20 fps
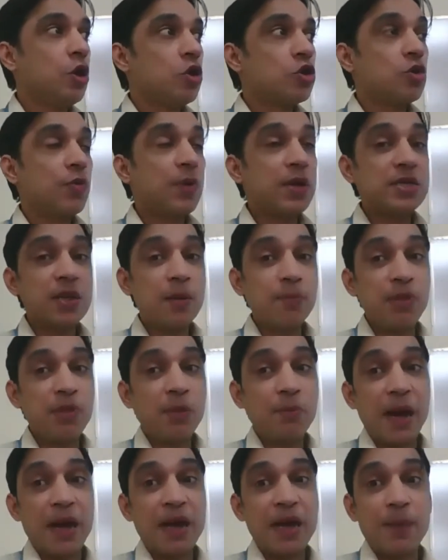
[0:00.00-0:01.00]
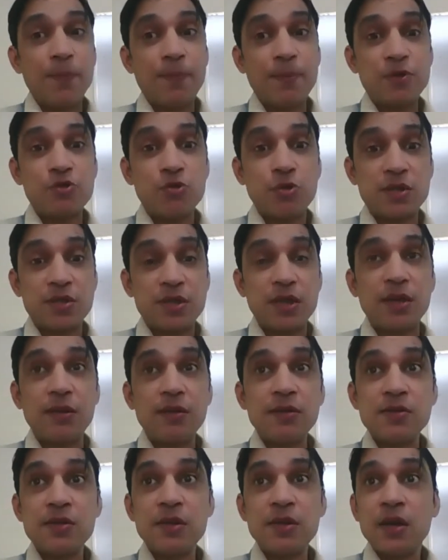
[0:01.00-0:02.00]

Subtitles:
So when something bad happens to the cells,